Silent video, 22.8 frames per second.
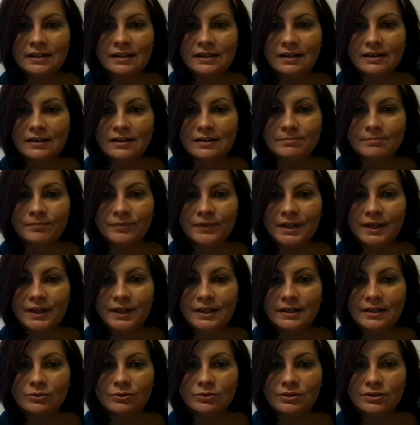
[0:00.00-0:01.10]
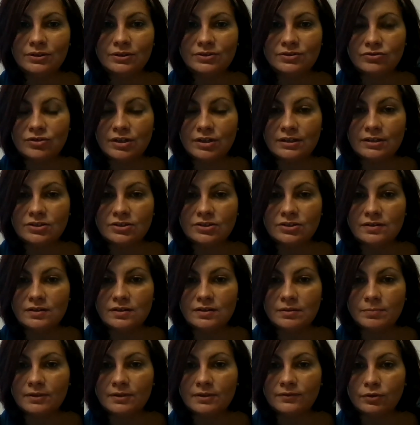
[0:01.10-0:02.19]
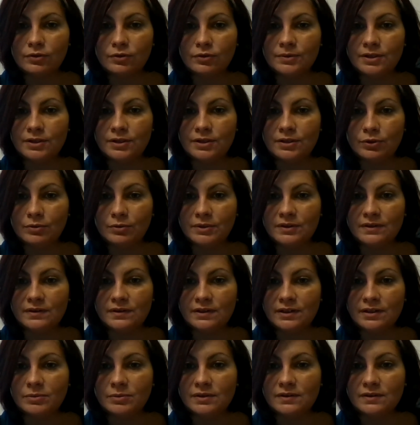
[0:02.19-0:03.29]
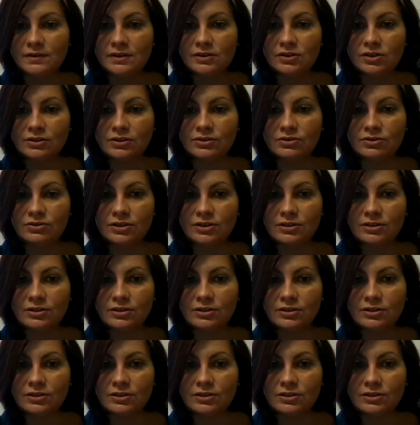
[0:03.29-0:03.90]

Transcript: Um, any counter strategies apart from the important statements that Dr.